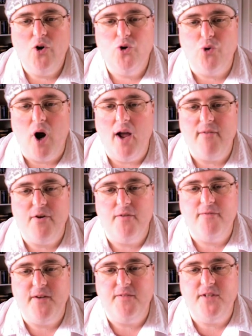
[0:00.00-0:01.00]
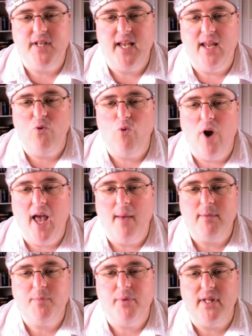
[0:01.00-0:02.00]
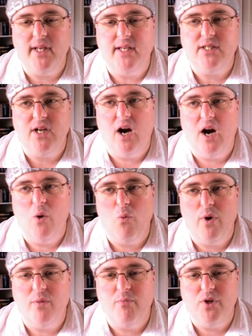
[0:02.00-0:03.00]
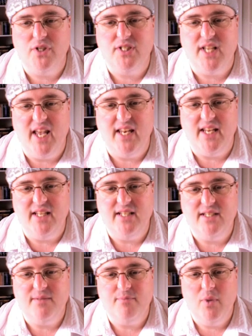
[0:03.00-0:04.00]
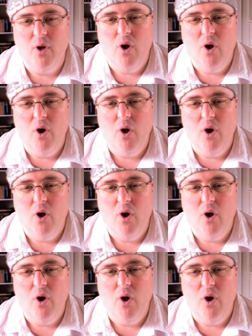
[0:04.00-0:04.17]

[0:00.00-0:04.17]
Driver 15 rams police car with Mercedes.